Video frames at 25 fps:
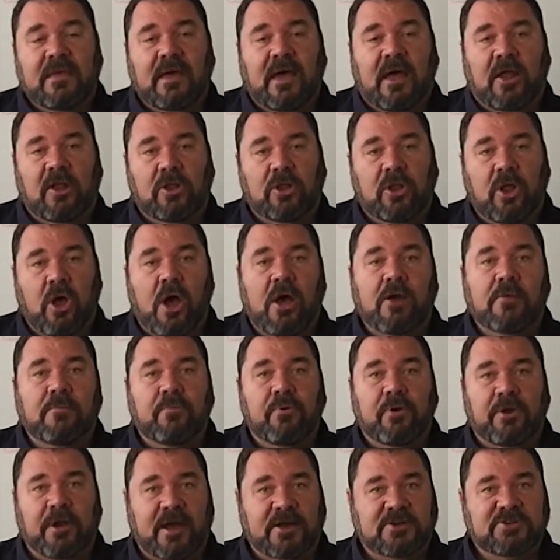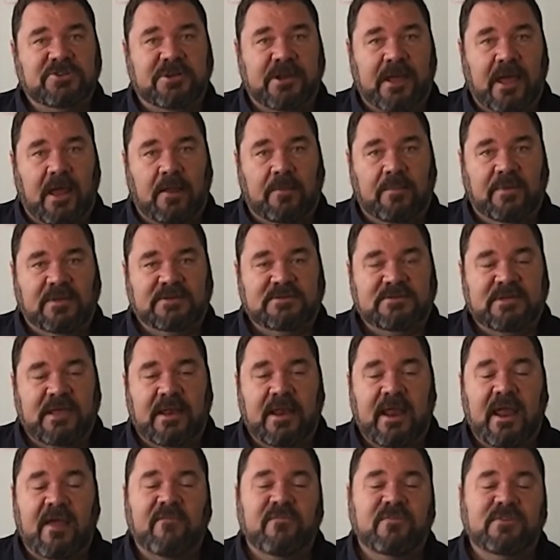a long production element,
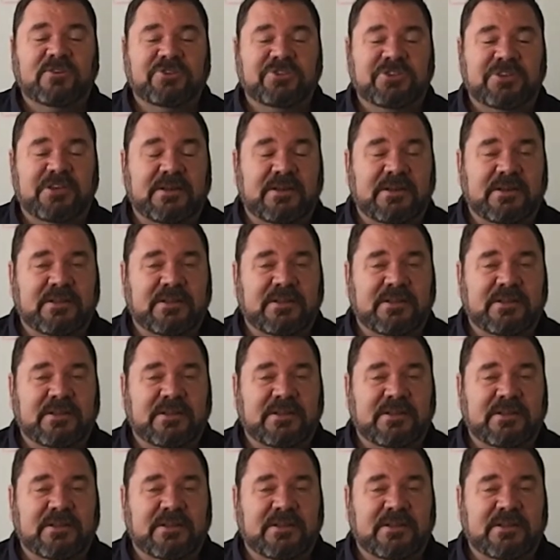and every sheet